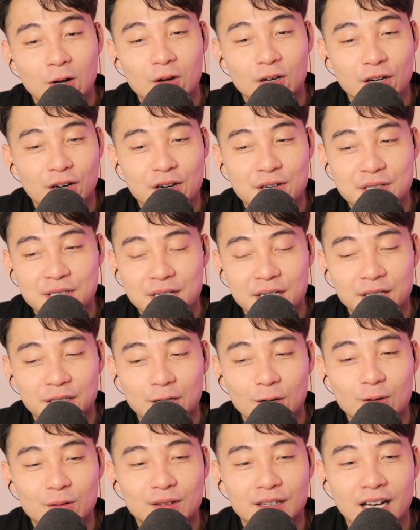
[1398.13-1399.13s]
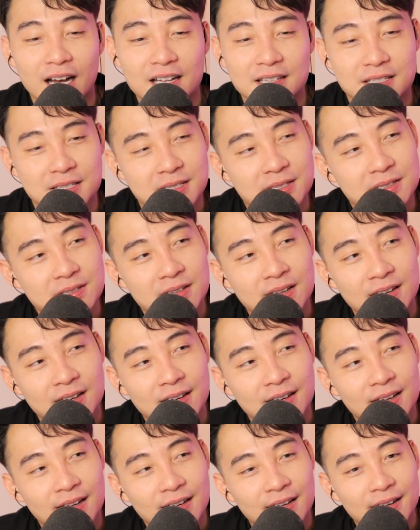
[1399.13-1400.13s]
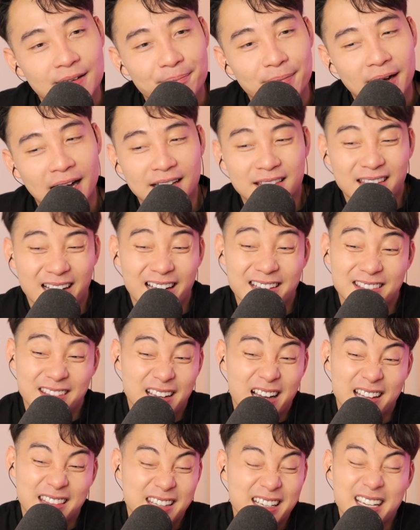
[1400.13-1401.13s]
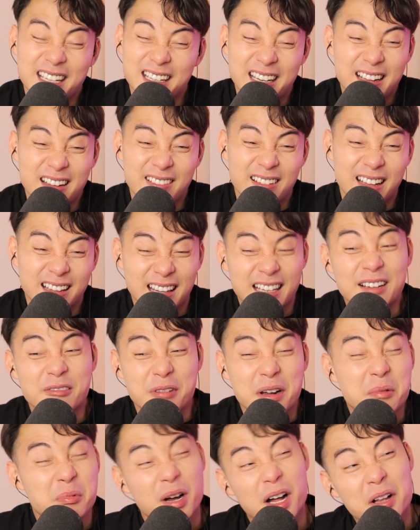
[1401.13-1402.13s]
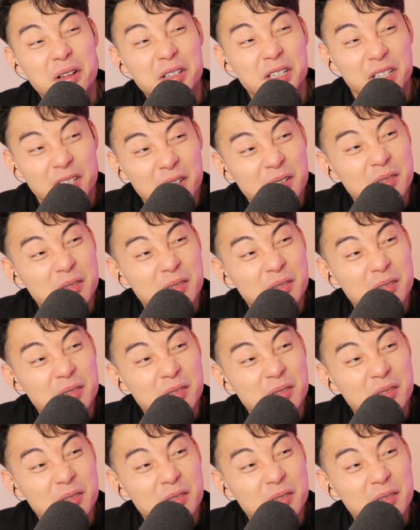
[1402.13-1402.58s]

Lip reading: cursing, no tuts. But I think it went well, you know?